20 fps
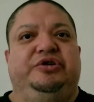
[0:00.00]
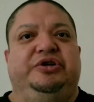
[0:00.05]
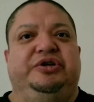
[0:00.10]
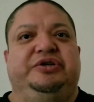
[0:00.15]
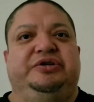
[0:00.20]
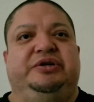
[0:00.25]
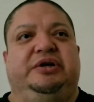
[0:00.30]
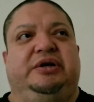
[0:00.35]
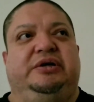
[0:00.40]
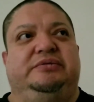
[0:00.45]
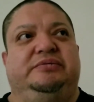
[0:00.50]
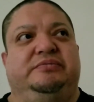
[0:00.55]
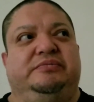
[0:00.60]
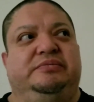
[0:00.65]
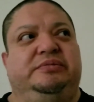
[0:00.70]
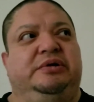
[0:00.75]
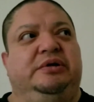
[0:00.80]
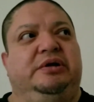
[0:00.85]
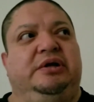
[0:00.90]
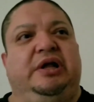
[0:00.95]
is um
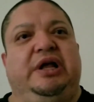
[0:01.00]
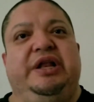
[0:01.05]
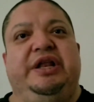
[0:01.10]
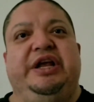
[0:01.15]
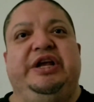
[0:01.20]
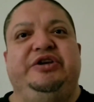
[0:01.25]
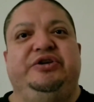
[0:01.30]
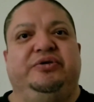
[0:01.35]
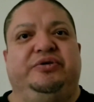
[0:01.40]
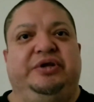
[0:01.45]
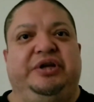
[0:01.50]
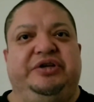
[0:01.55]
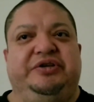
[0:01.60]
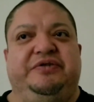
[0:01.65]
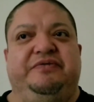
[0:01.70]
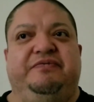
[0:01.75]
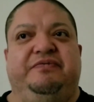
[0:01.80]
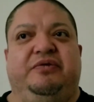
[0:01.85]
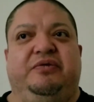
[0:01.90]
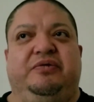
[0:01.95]
an angel that's
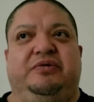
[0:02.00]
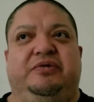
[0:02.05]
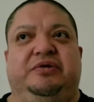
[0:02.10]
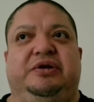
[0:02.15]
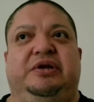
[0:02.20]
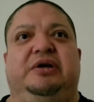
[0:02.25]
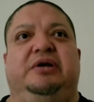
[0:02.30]
invoked